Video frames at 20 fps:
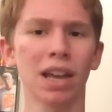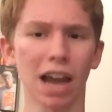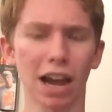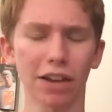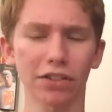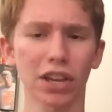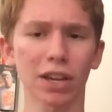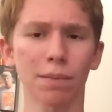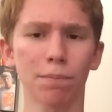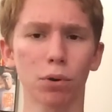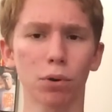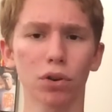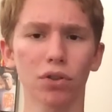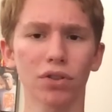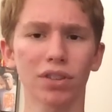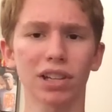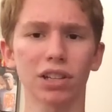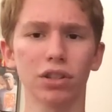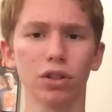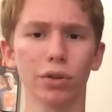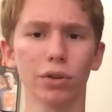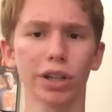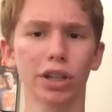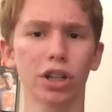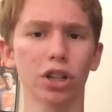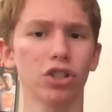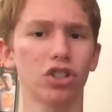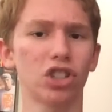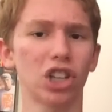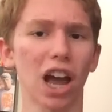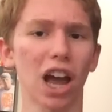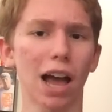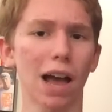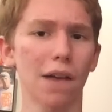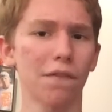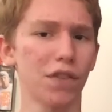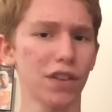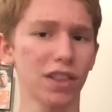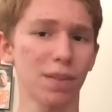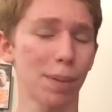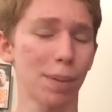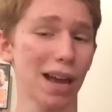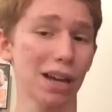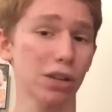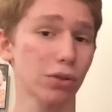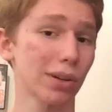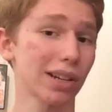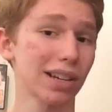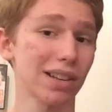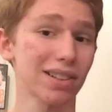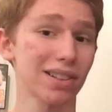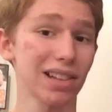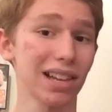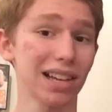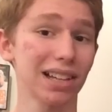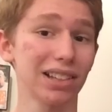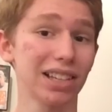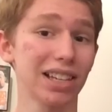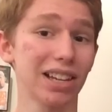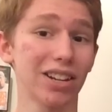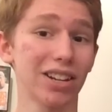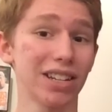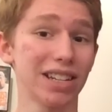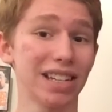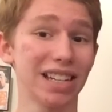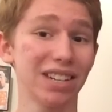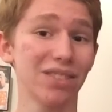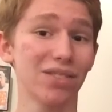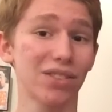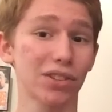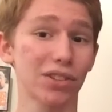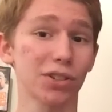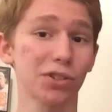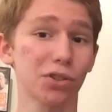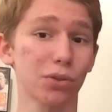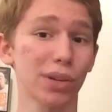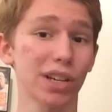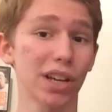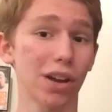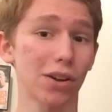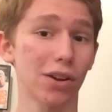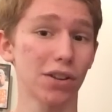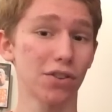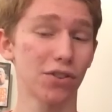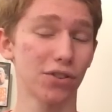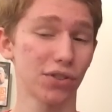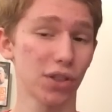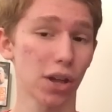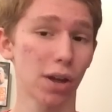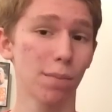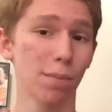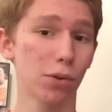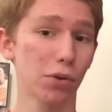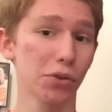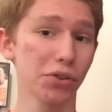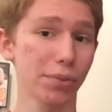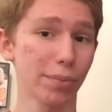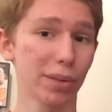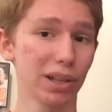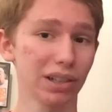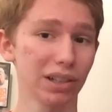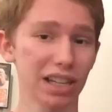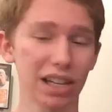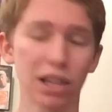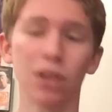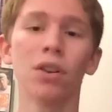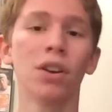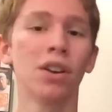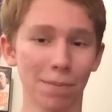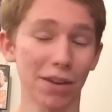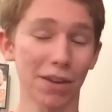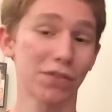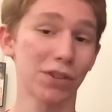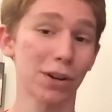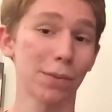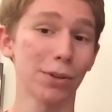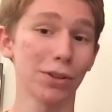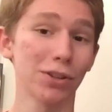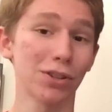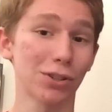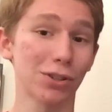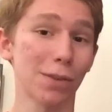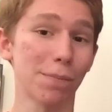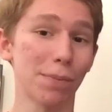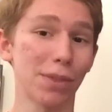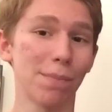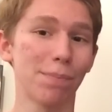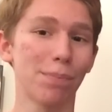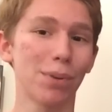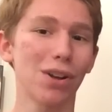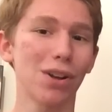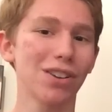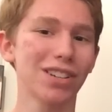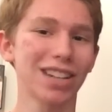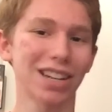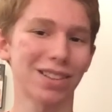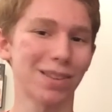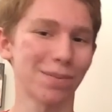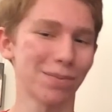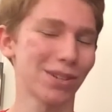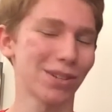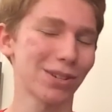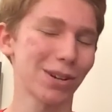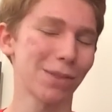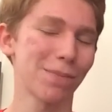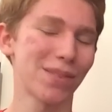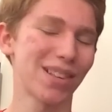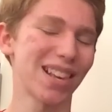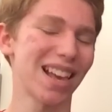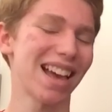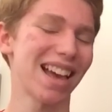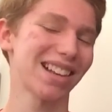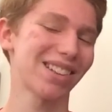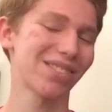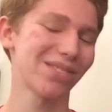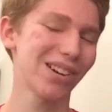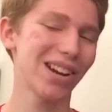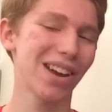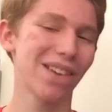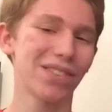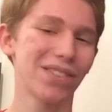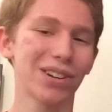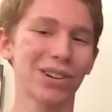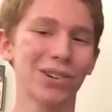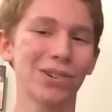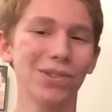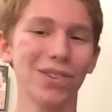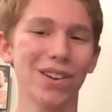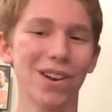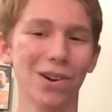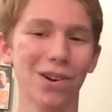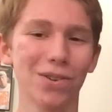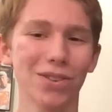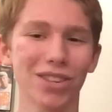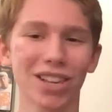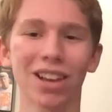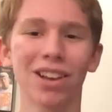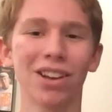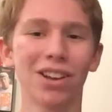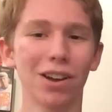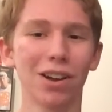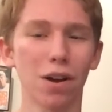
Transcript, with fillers: I think Bortles can do a good job. Fitzpatrick is likely going to need surgery on his thumb ultimately. May have trouble stripping the ball, get some strip sacks, whatever, who knows.